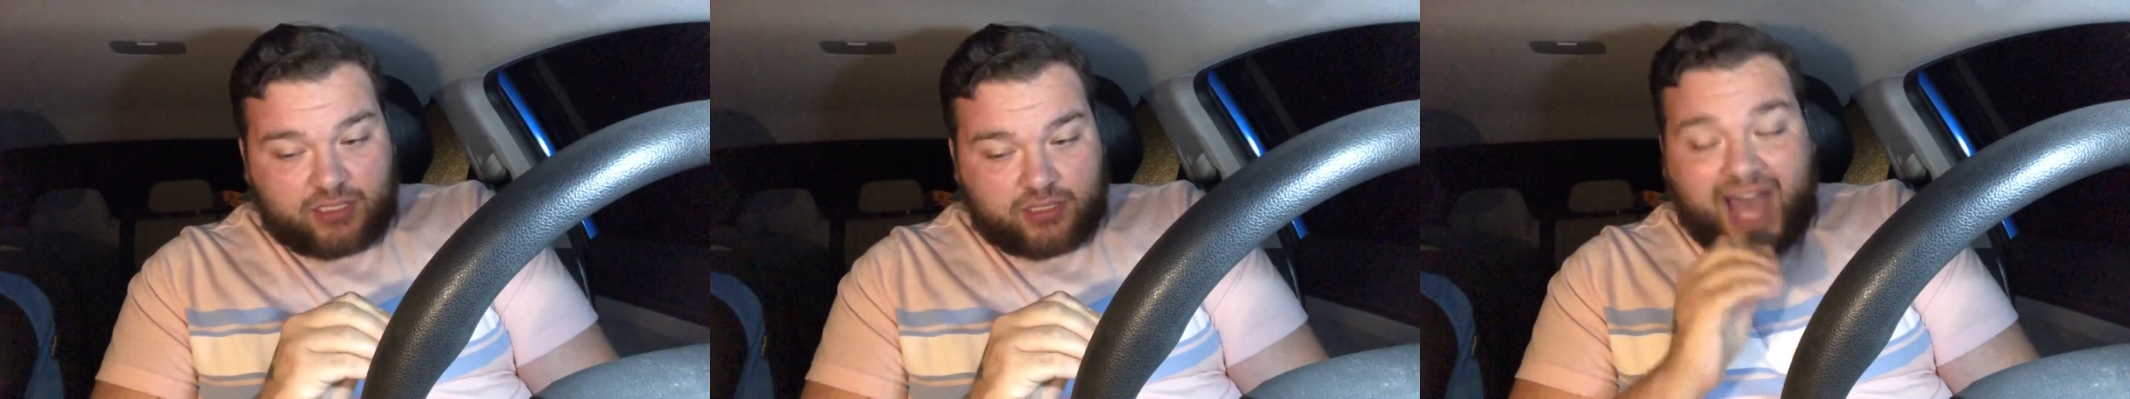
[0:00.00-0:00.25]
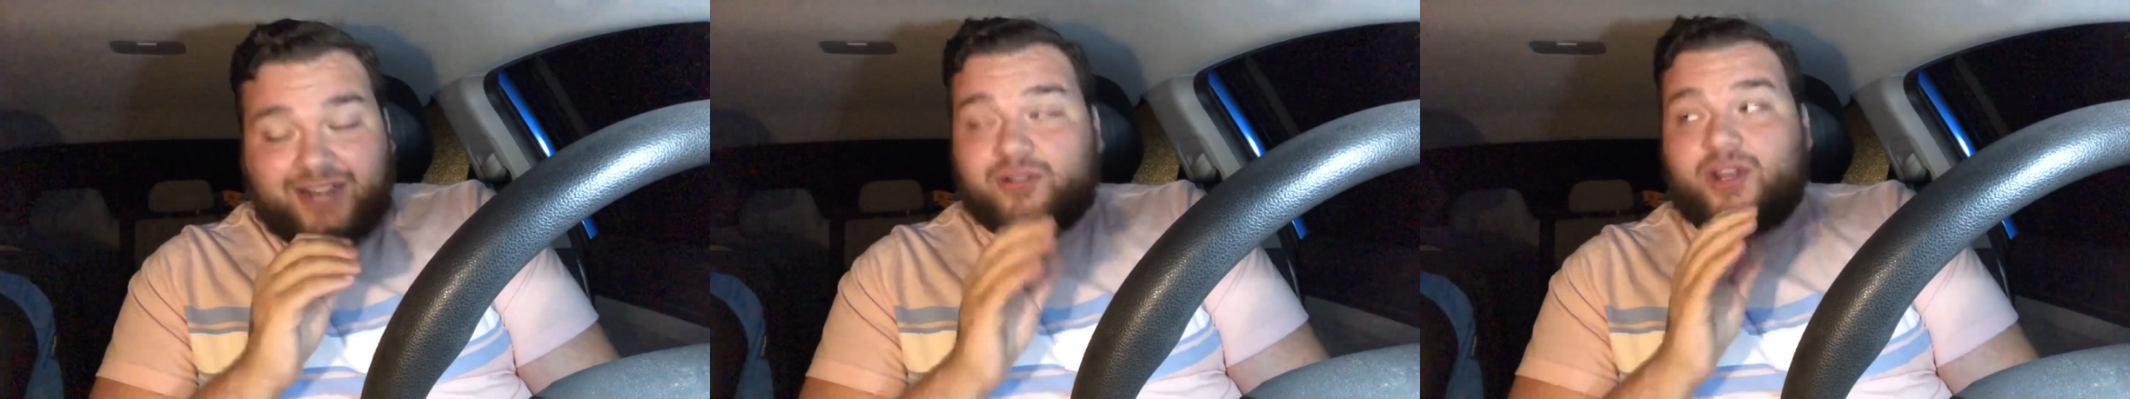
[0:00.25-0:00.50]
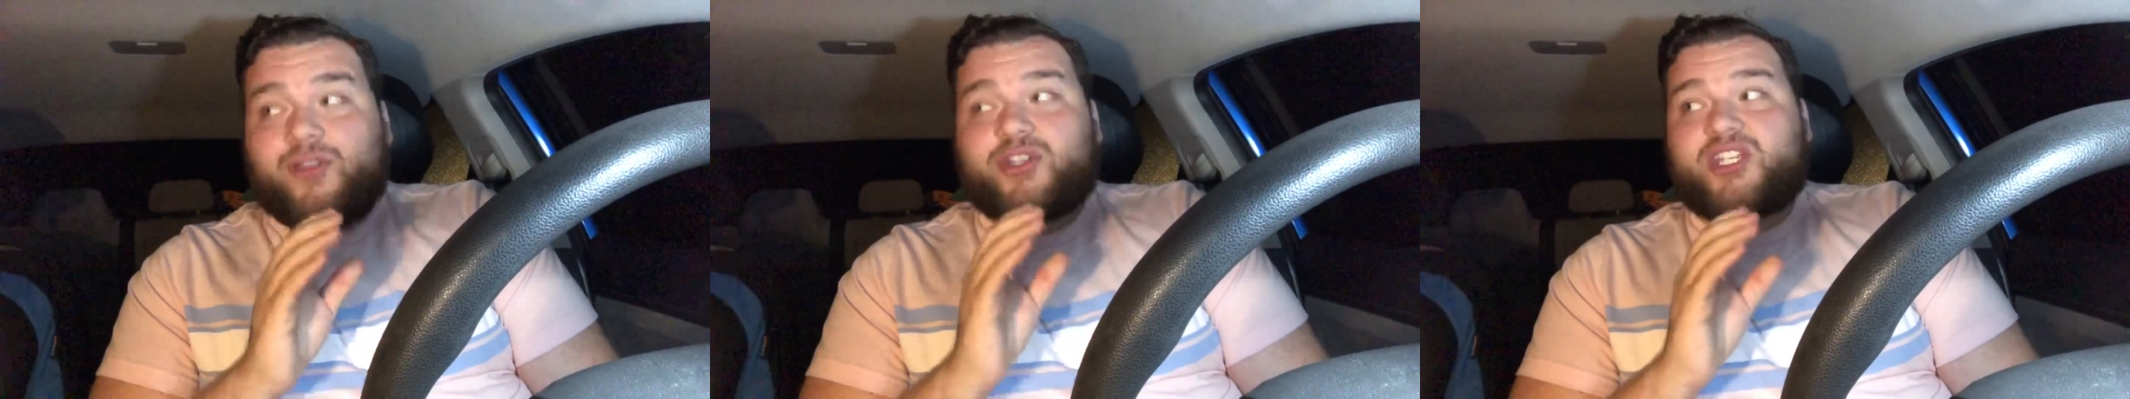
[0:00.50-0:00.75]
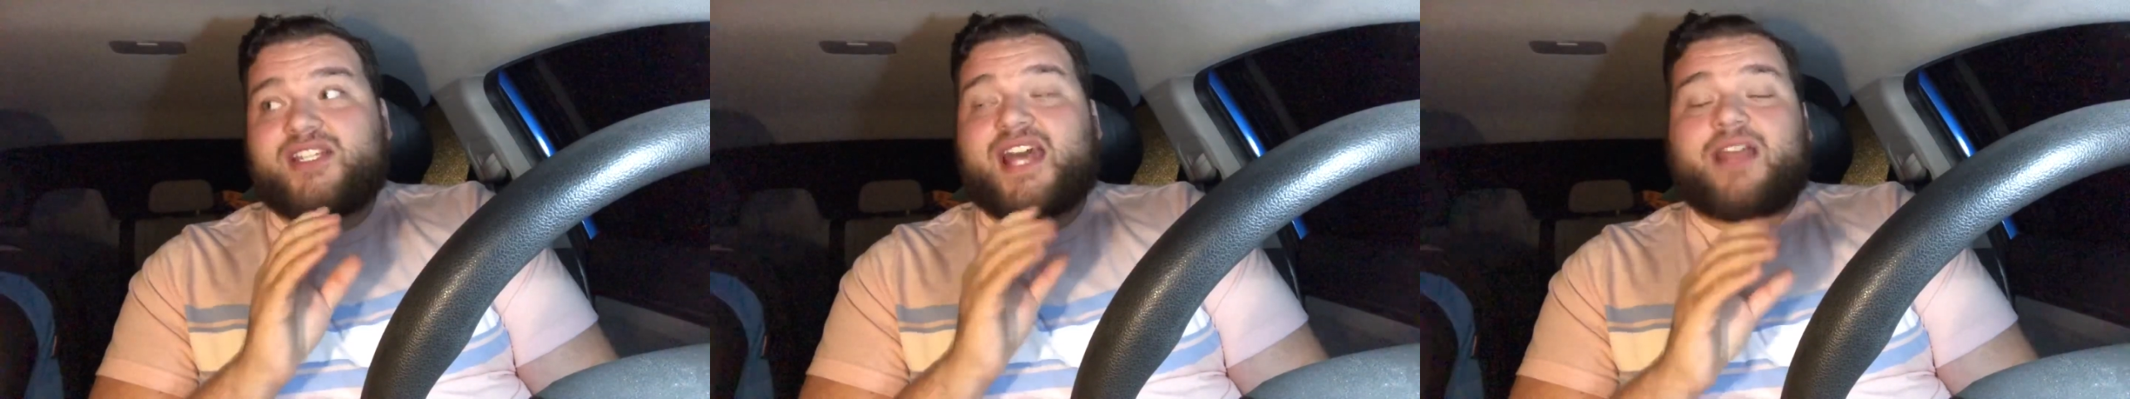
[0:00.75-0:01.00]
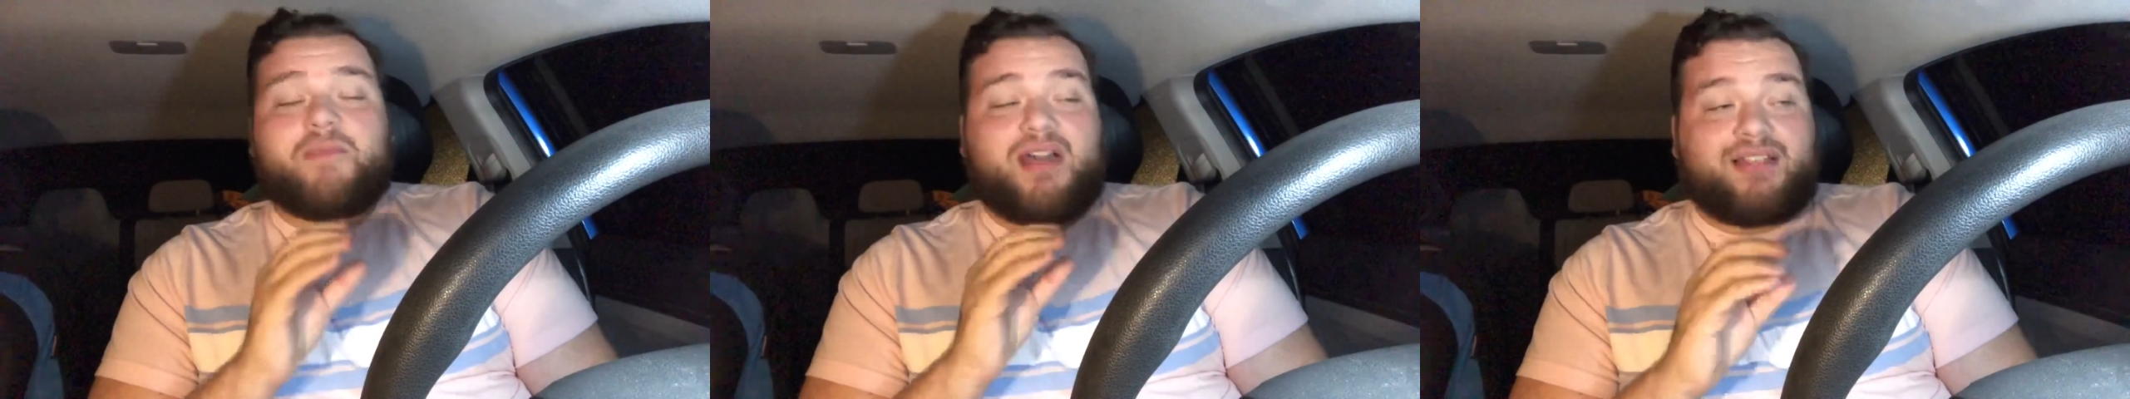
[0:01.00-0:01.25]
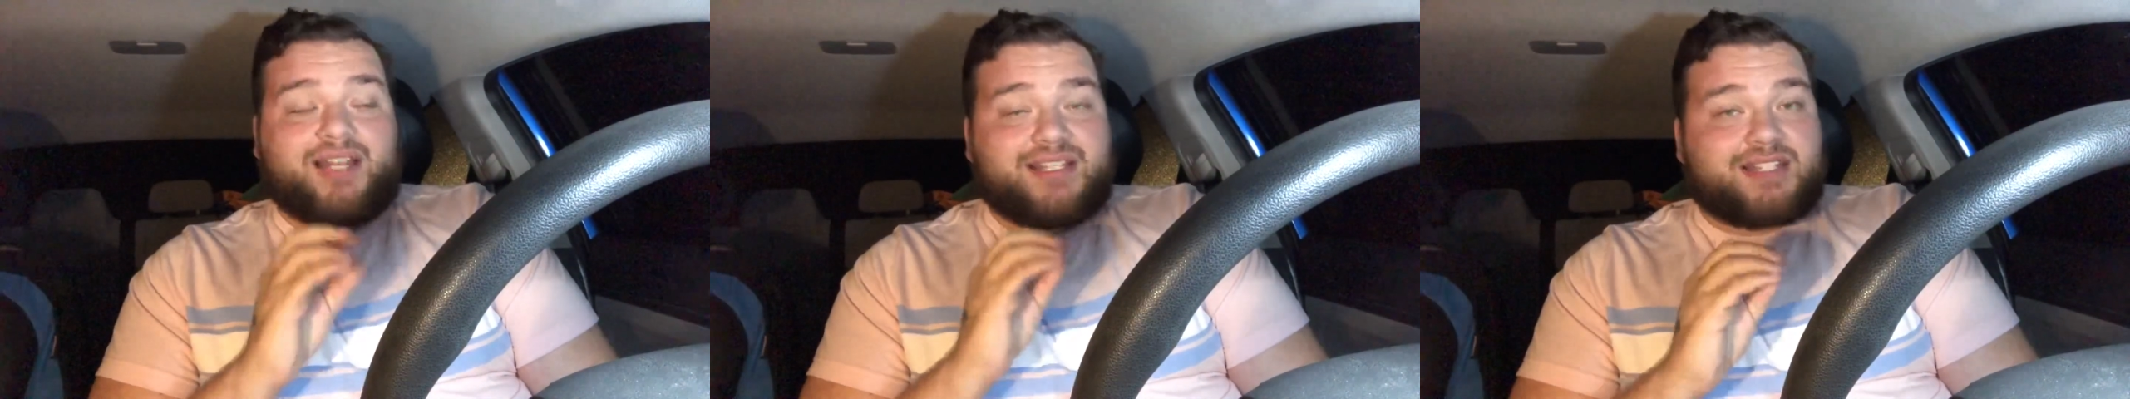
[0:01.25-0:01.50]
I don't know that she's had
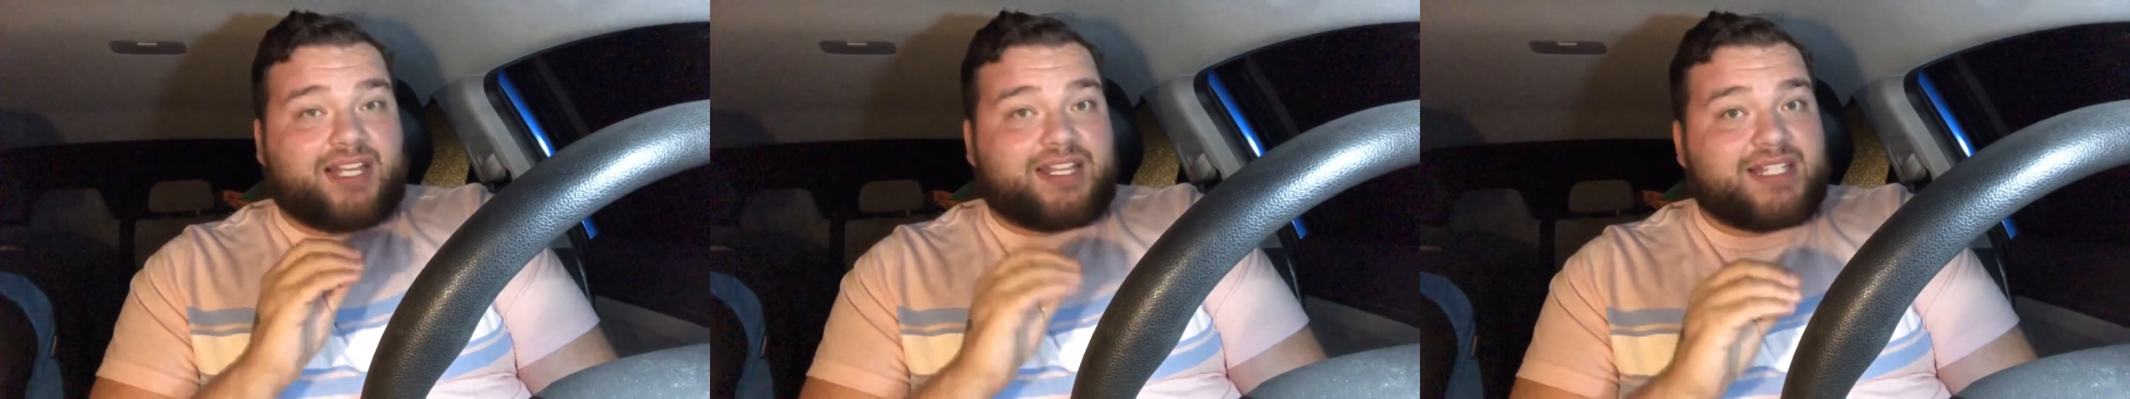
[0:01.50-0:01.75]
melodies like